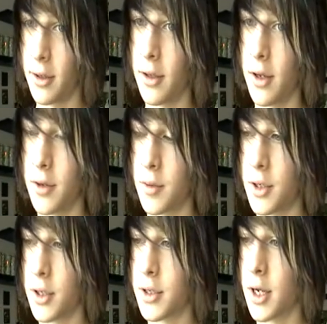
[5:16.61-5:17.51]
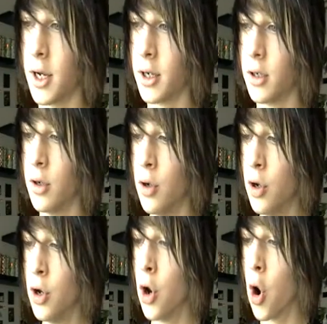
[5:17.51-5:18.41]
lows, which are just like,
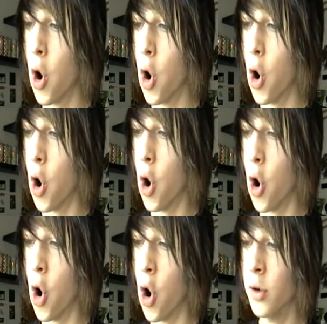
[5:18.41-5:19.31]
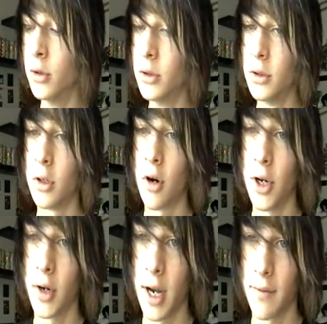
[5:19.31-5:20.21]
ew, or
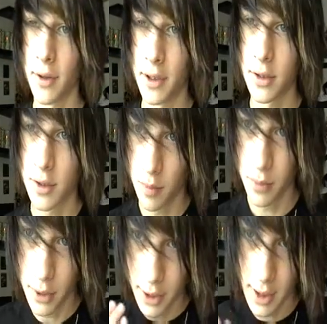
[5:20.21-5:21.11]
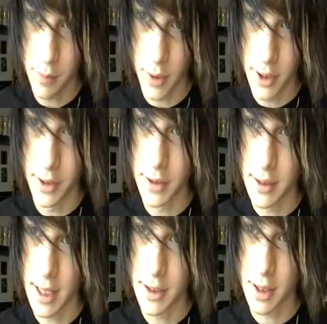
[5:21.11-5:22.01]
you can have, like, the super deep ones
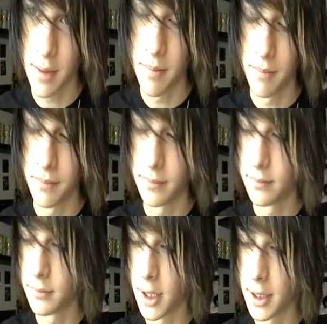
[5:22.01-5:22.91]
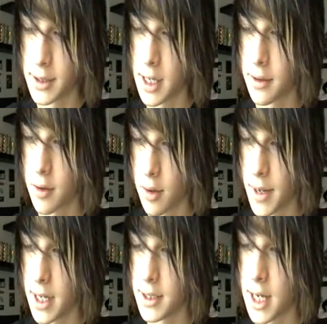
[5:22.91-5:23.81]
that some, like, deathcore
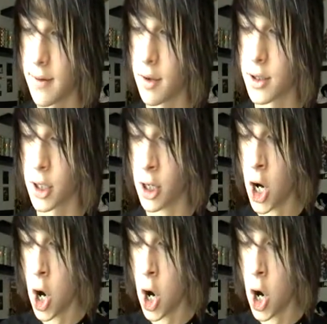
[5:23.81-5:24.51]
bands have, where it's like,